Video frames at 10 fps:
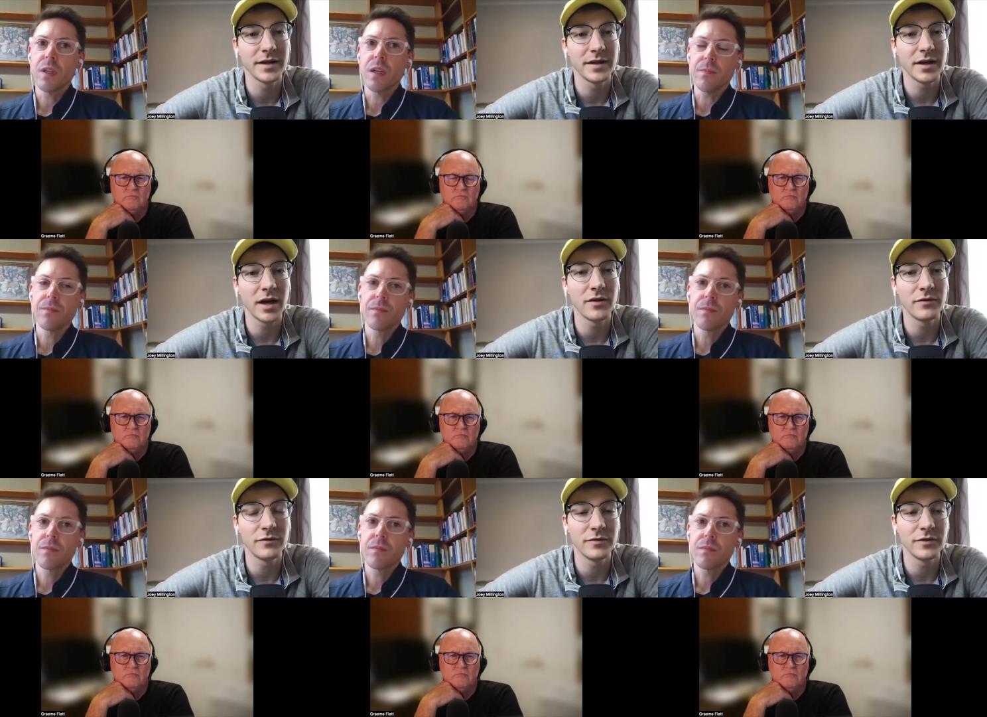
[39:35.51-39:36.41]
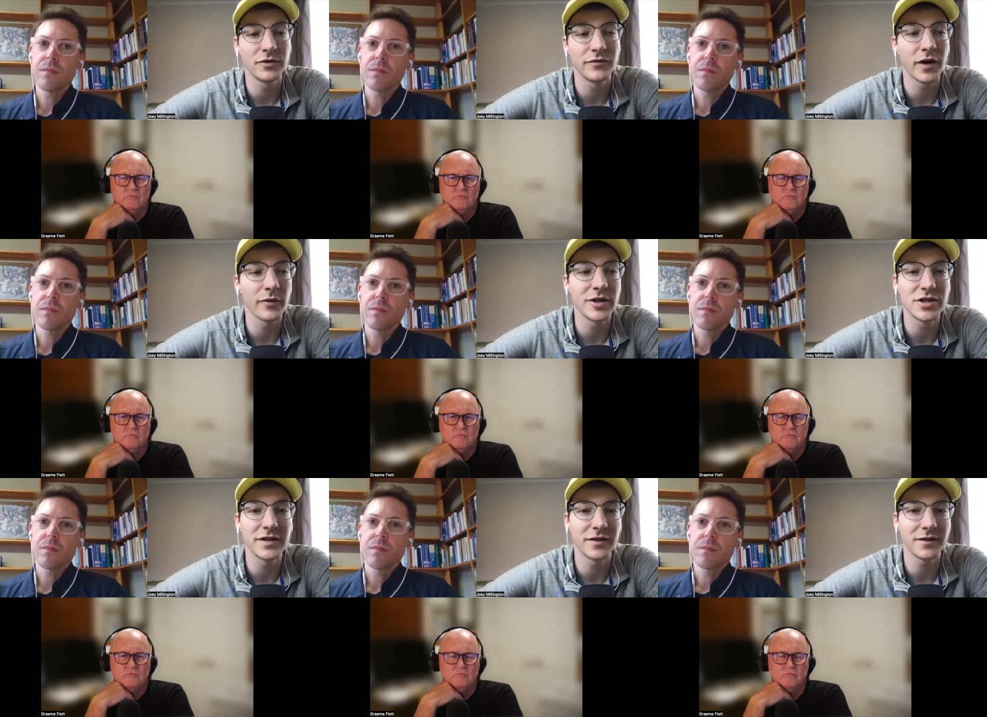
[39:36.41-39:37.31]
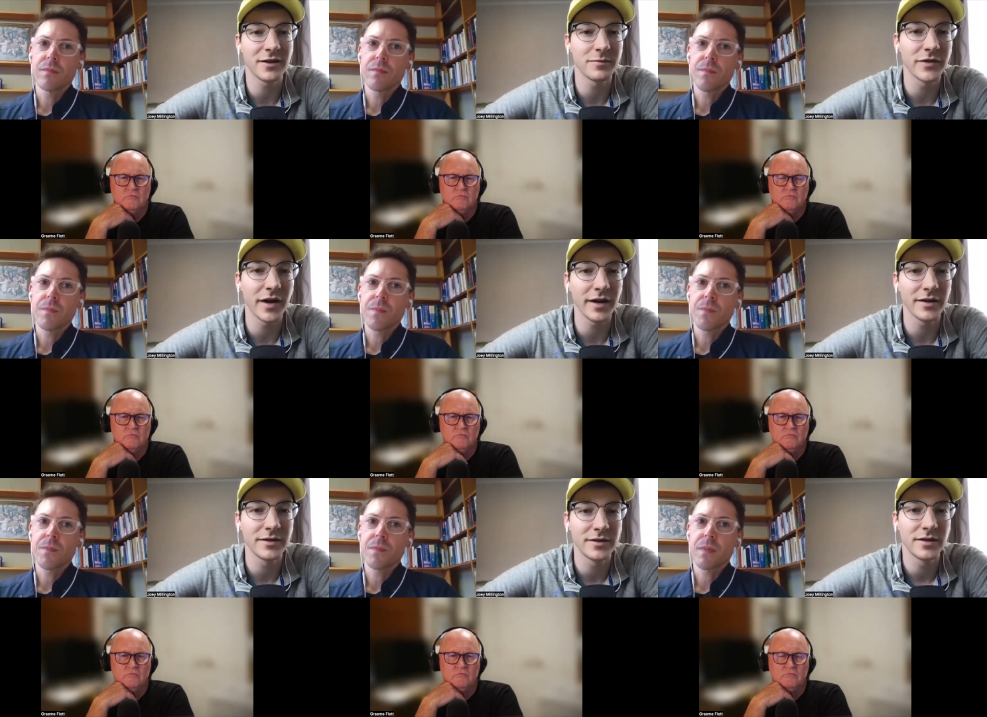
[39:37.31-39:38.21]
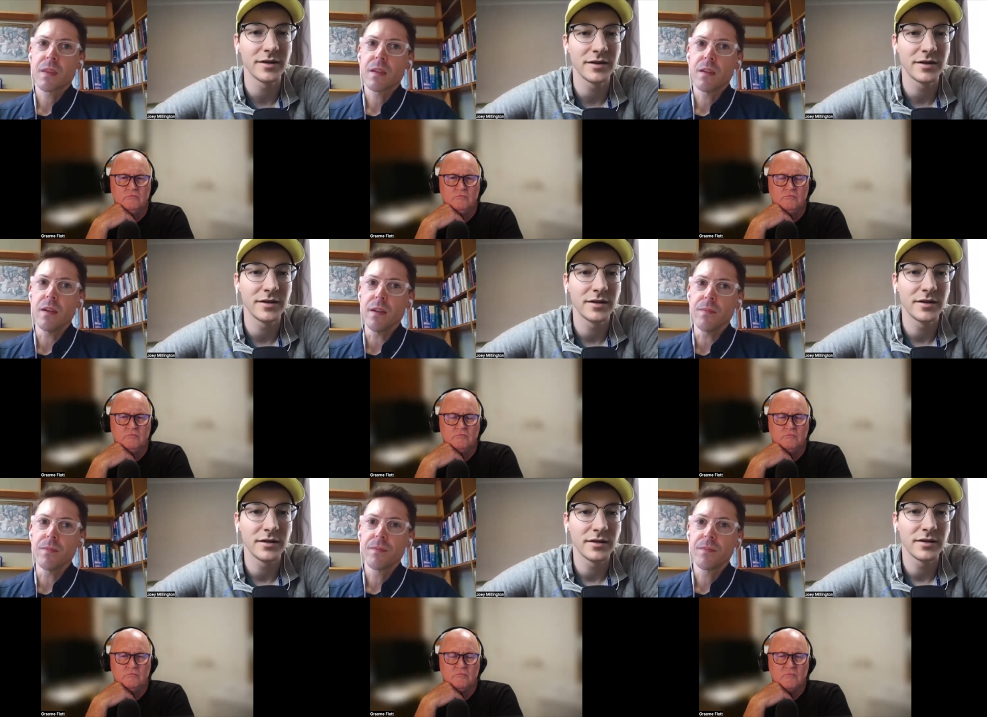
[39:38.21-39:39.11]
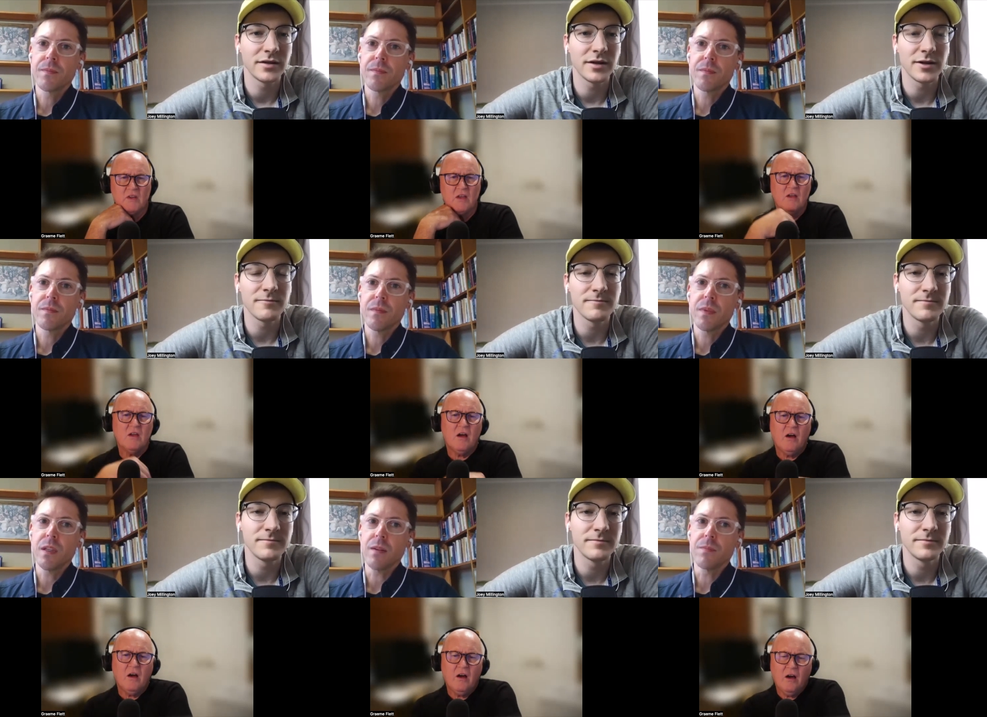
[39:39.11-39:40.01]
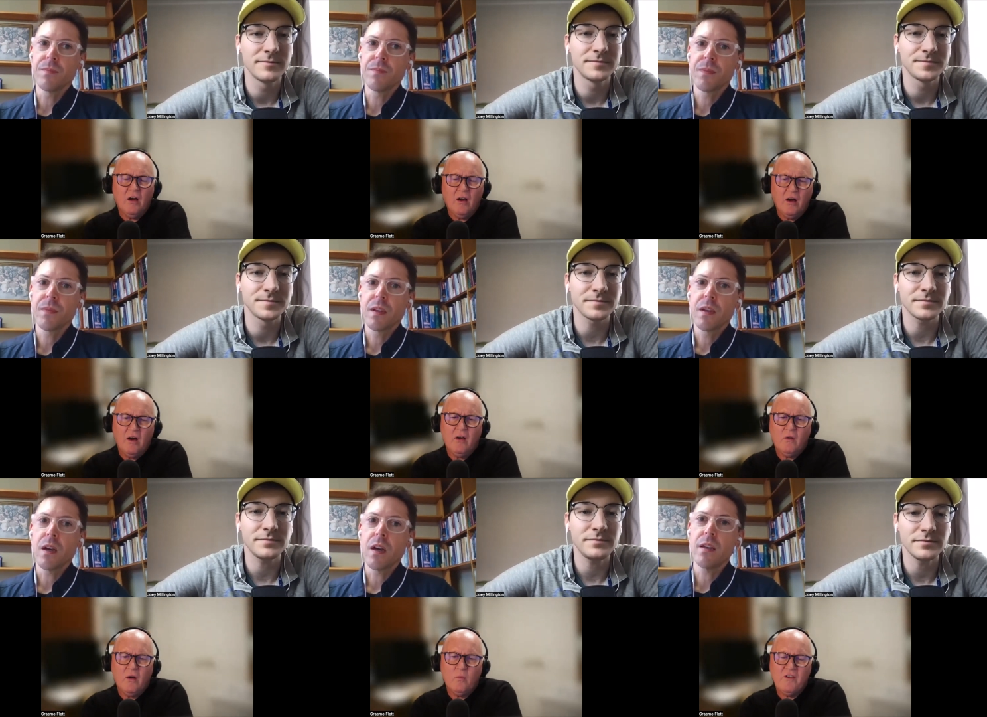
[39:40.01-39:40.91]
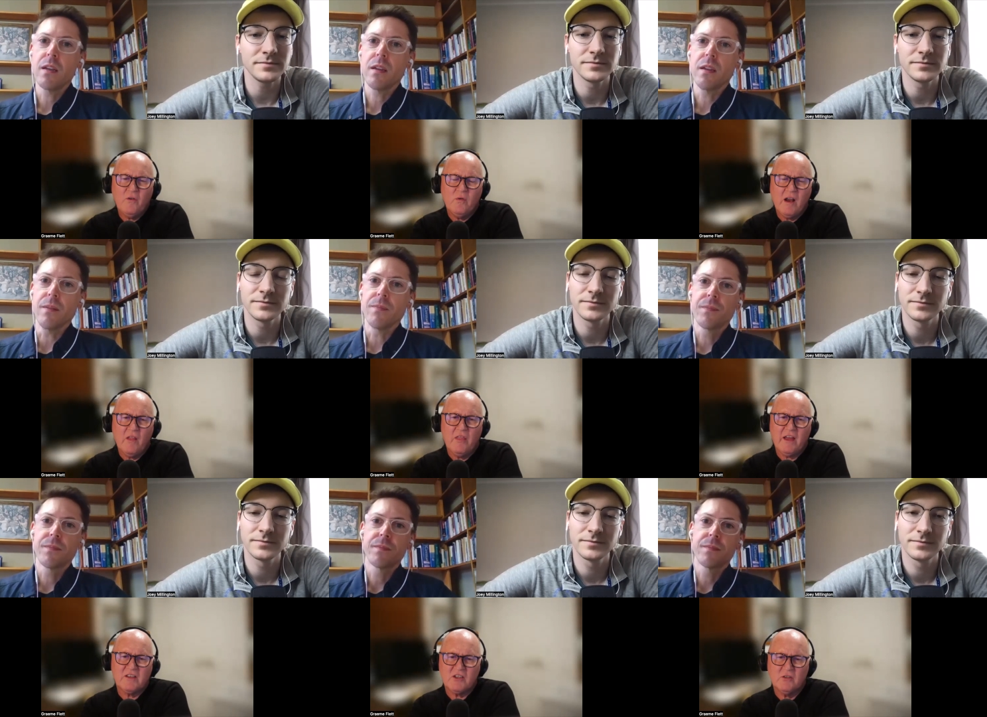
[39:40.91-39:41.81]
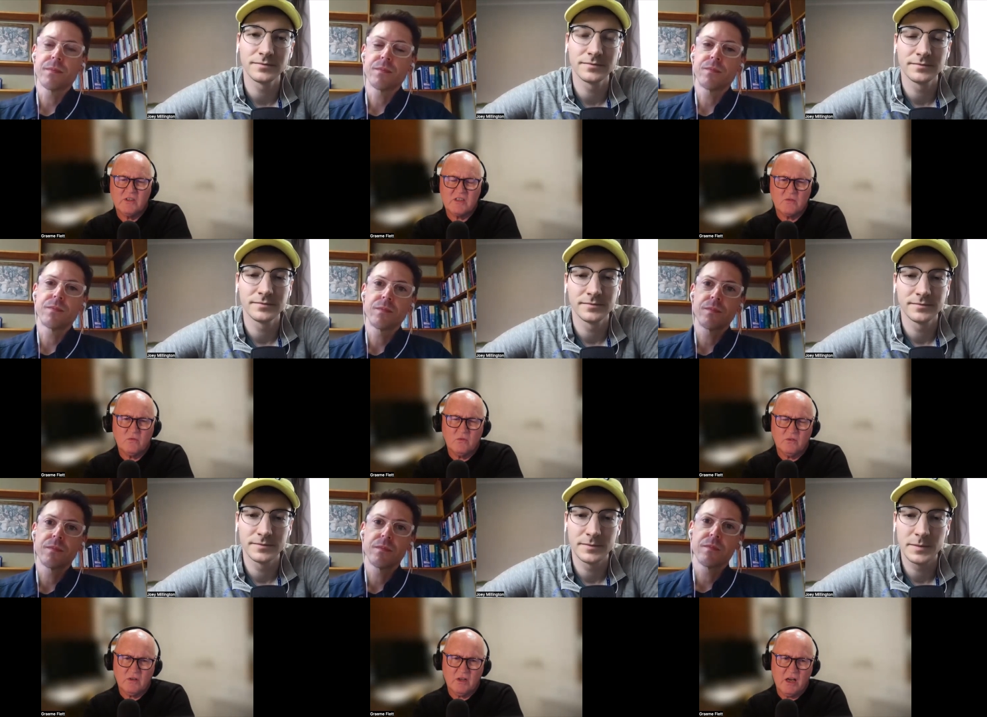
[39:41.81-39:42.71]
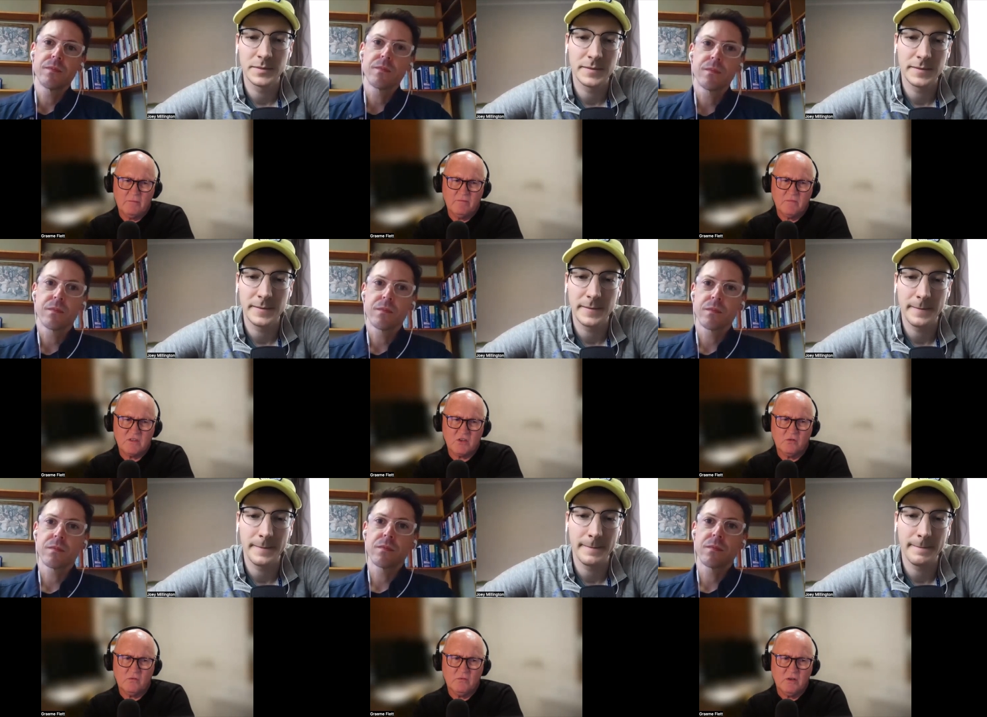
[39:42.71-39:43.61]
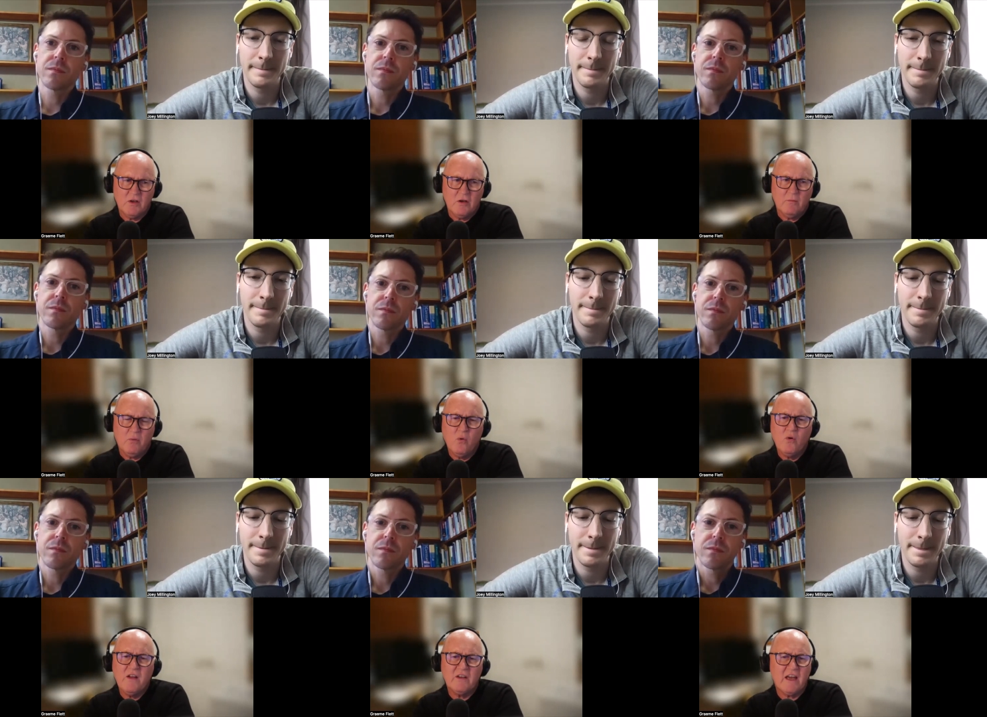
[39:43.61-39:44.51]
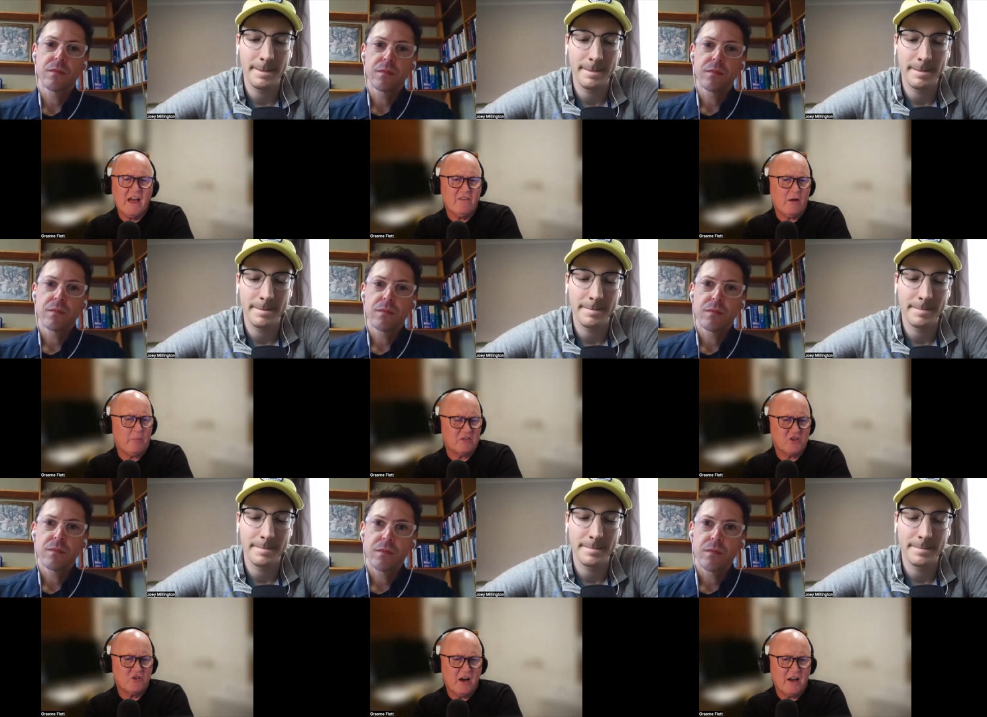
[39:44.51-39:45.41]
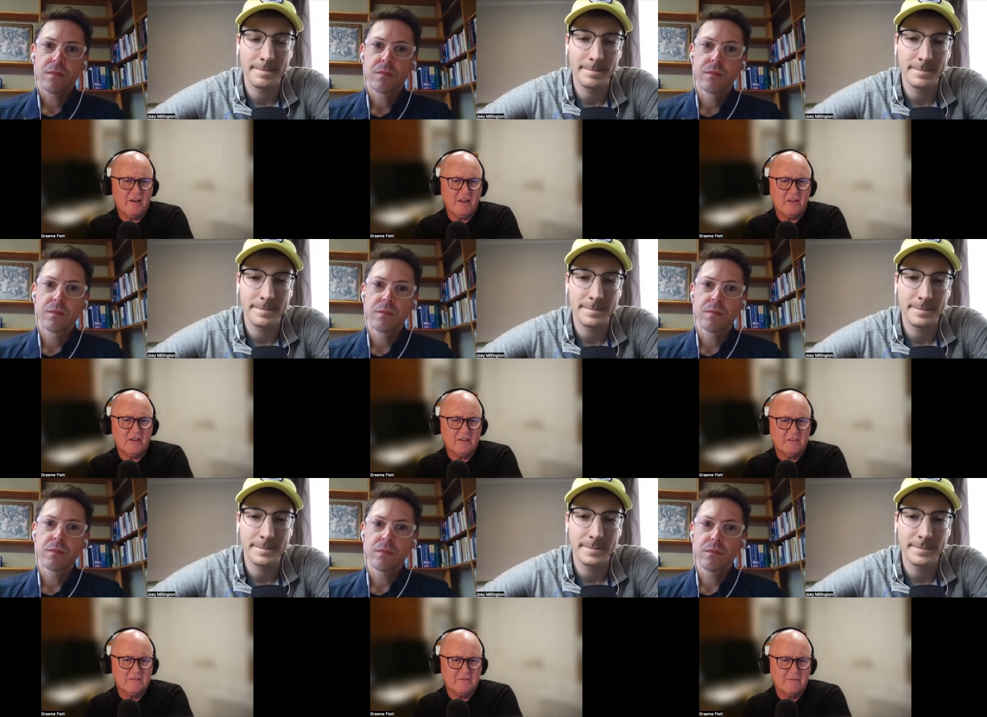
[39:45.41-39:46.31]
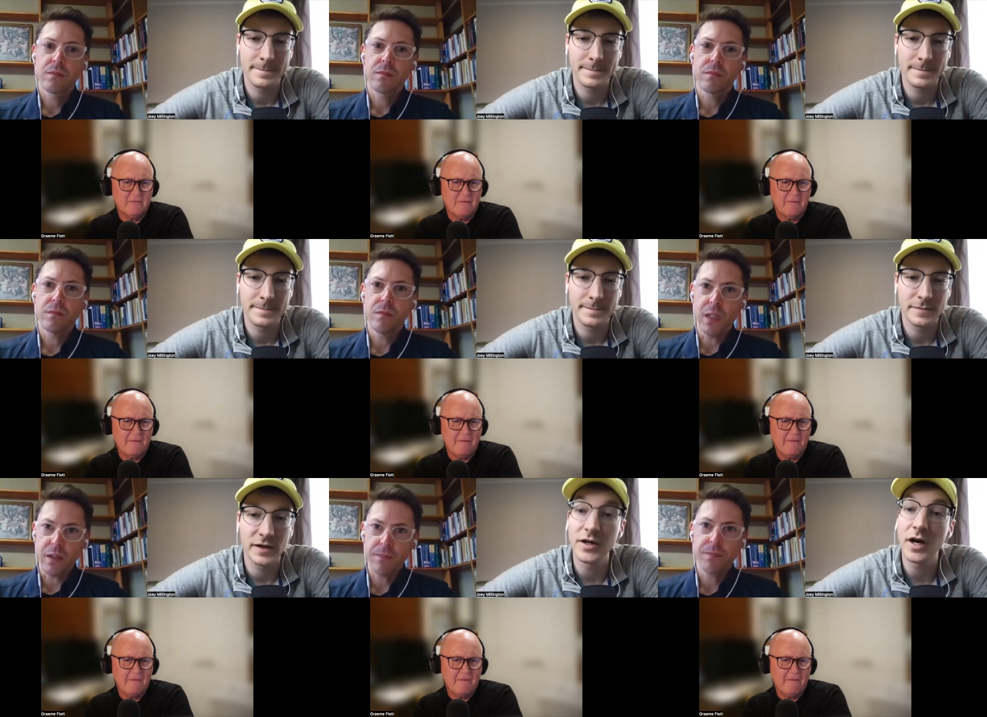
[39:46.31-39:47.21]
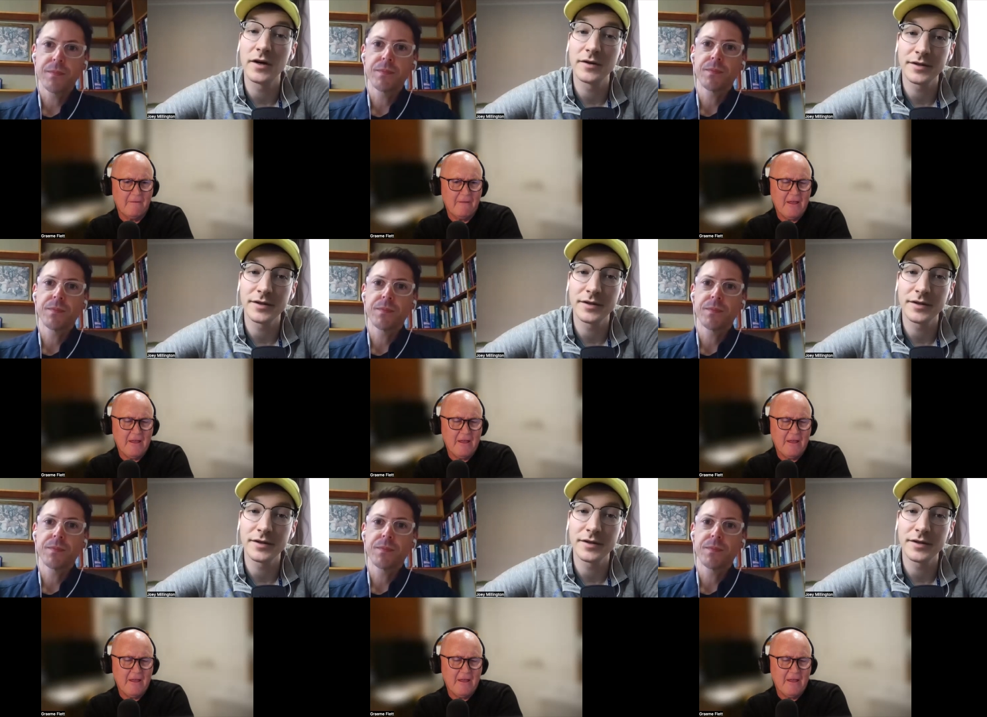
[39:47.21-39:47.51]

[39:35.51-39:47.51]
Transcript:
Speaker 1: yeah. of following Jesus as Messiah. Yeah. Um, yeah. I, I wonder around yeah. that
Speaker 2: too is um, so Paul never gave up his trade either.
Speaker 1: Yep. No.